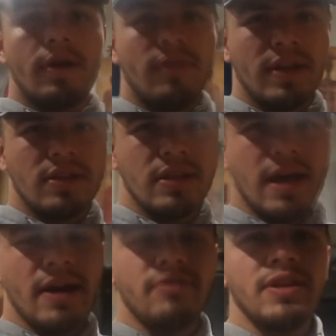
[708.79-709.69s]
I find
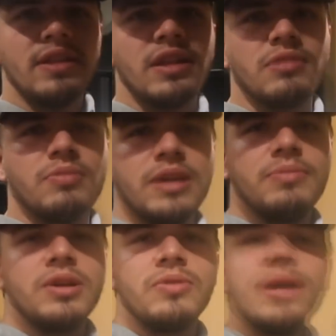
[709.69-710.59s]
this might
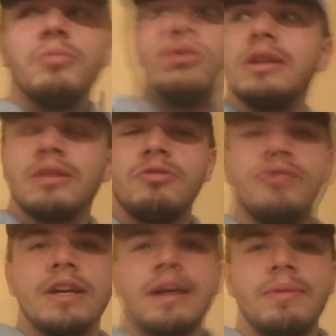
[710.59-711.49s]
have been quite boring. I
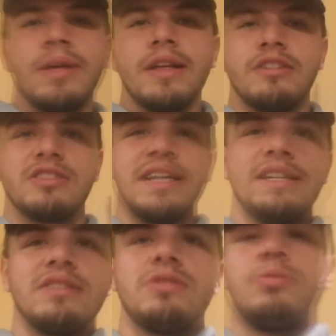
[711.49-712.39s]
don't think I'm that
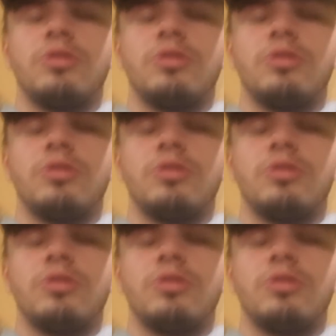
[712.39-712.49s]
entertaining to